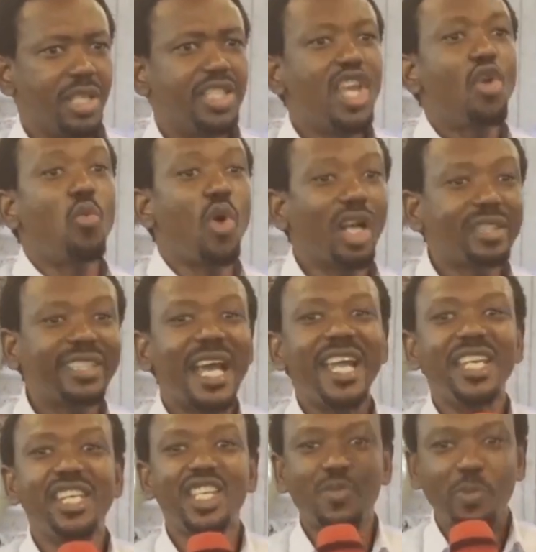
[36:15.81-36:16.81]
the
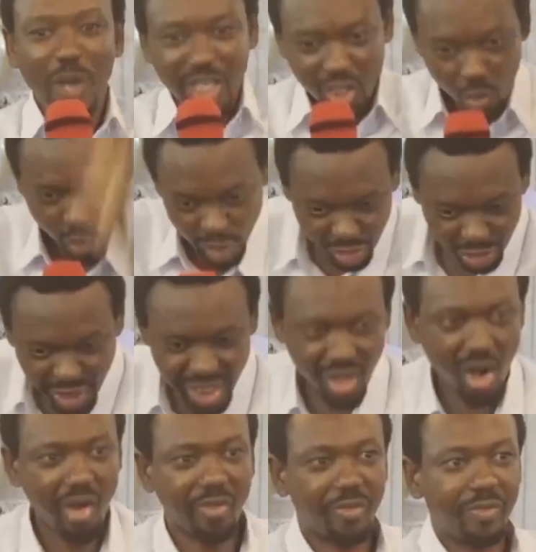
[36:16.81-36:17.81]
water in his body will
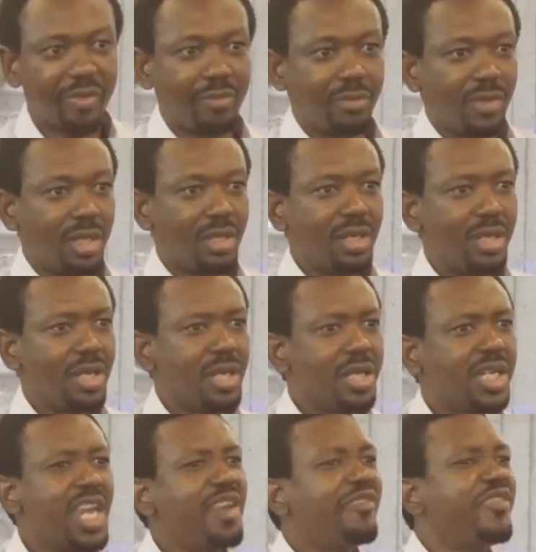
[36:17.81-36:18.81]
drain off.
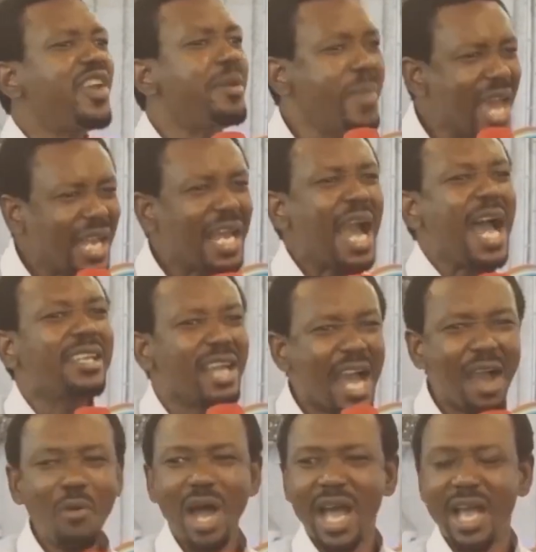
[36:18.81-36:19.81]
Give him an
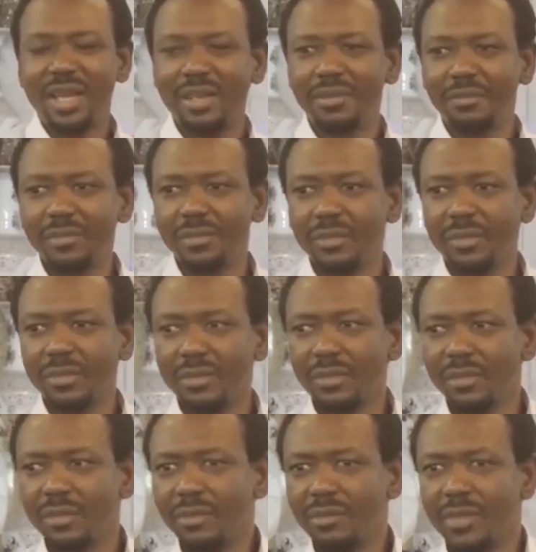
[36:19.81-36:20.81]
hour.
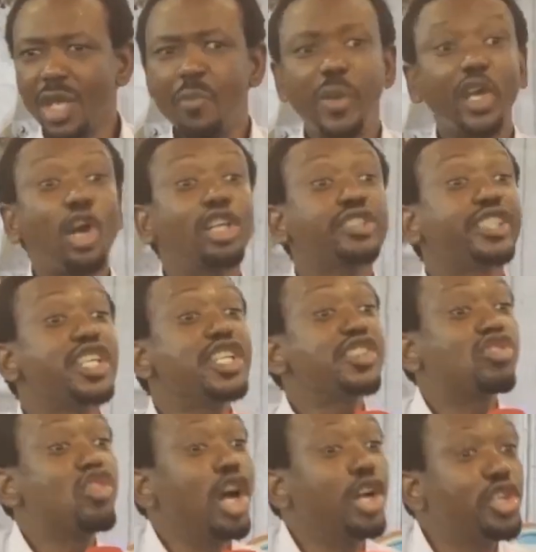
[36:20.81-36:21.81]
Because he
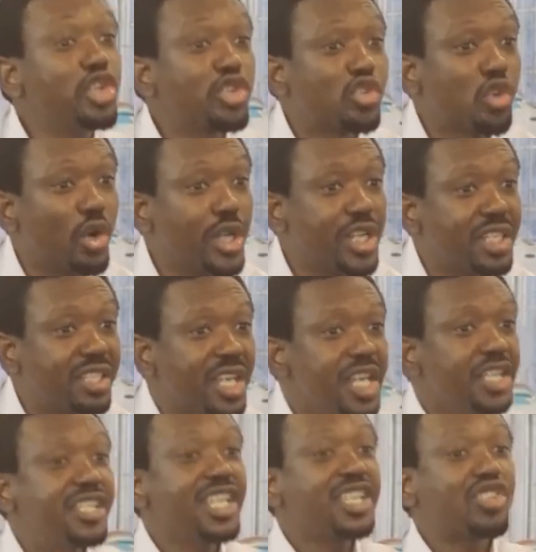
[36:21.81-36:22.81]
is not used to it.
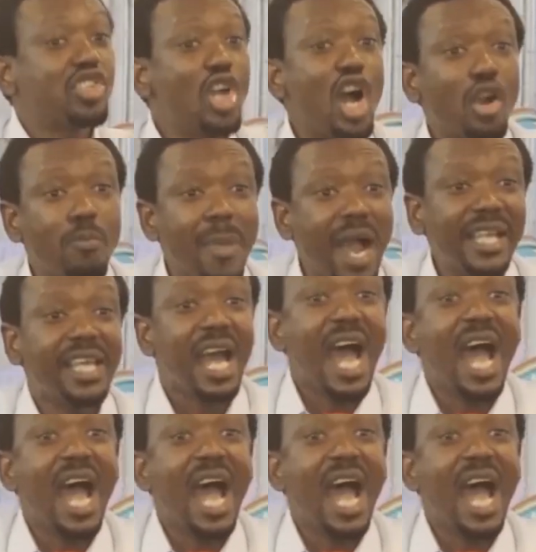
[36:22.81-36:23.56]
This young man